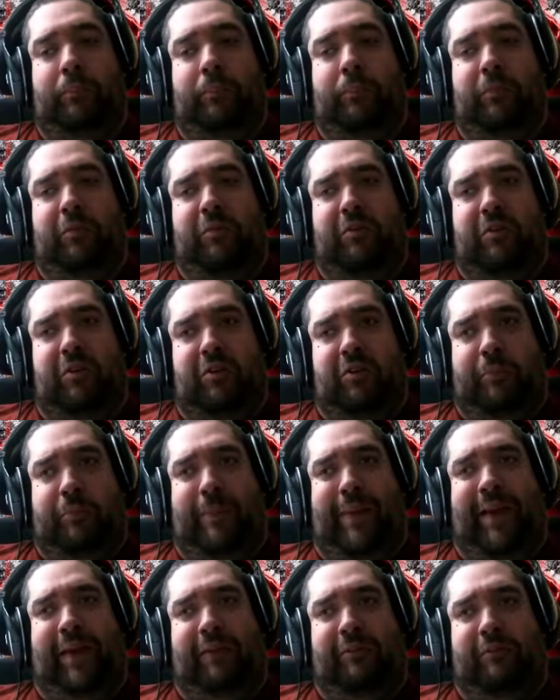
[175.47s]
just
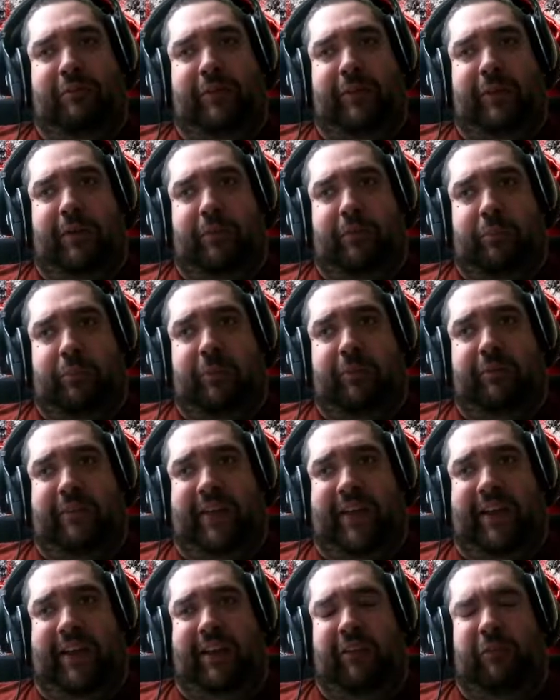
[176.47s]
made for this
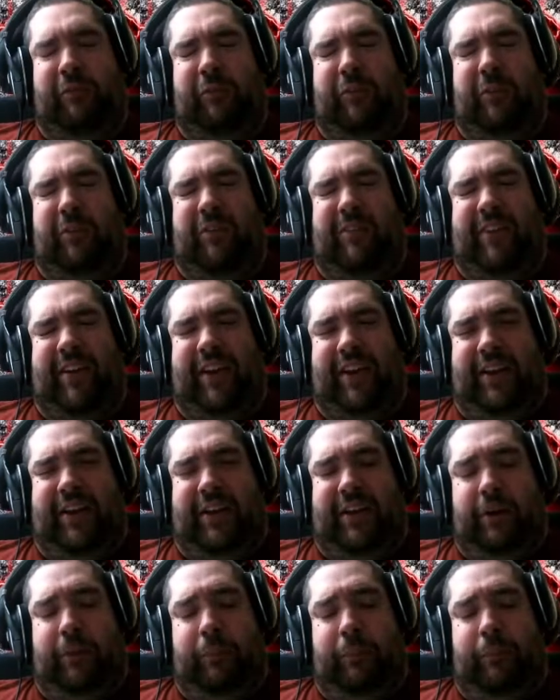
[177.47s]
movie, as far as I can tell.